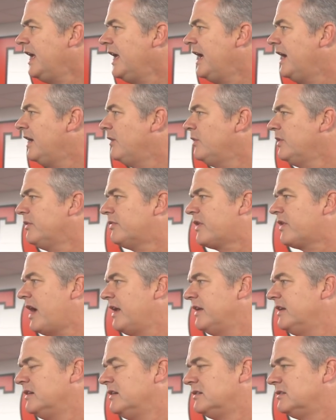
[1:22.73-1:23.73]
Yeah, we've
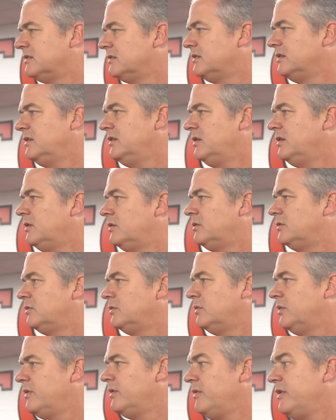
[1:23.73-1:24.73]
kind of, you know,
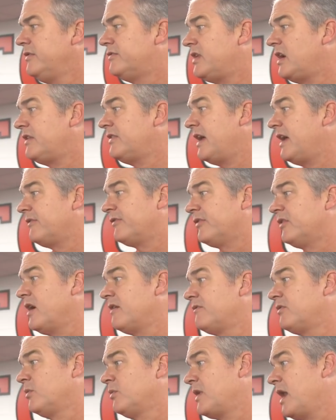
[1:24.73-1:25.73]
we've done that
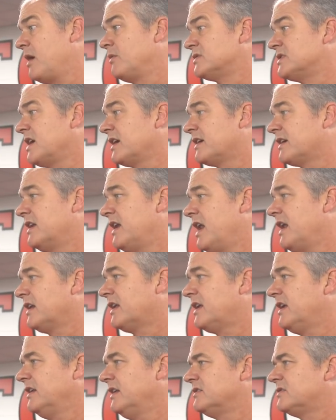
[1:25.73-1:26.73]
forever when I was at
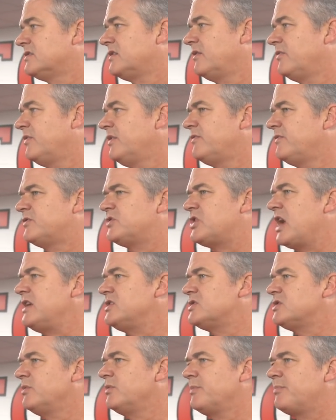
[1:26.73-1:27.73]
Connecticut and stuff. We've
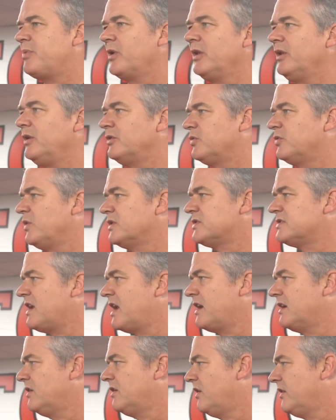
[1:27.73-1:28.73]
changed it. We put a little twist
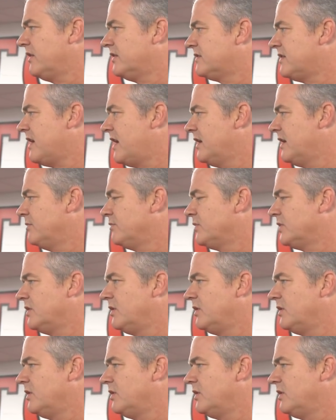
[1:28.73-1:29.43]
on it all the time.